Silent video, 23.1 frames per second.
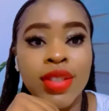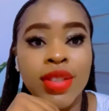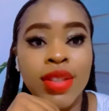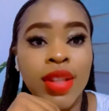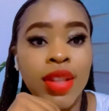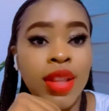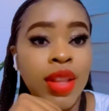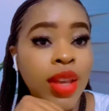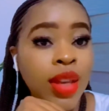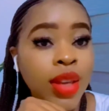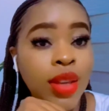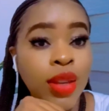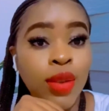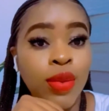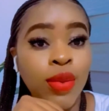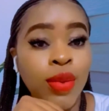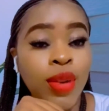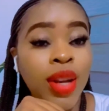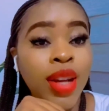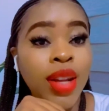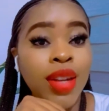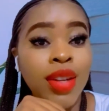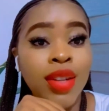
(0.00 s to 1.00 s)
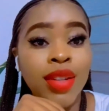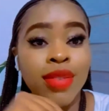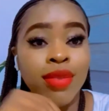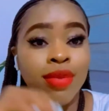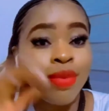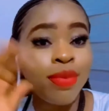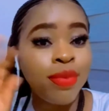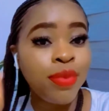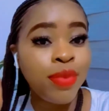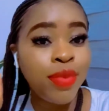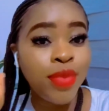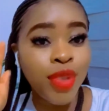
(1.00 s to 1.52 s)
Thank you and
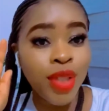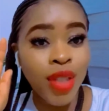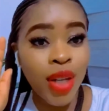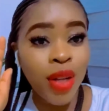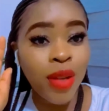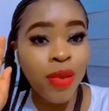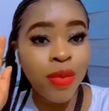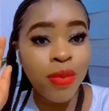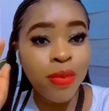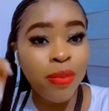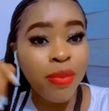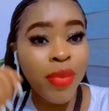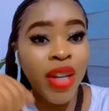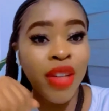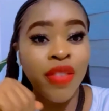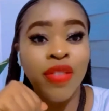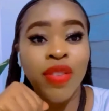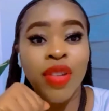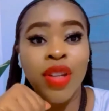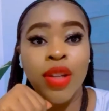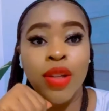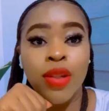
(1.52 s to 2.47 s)
ciao. Bye for now.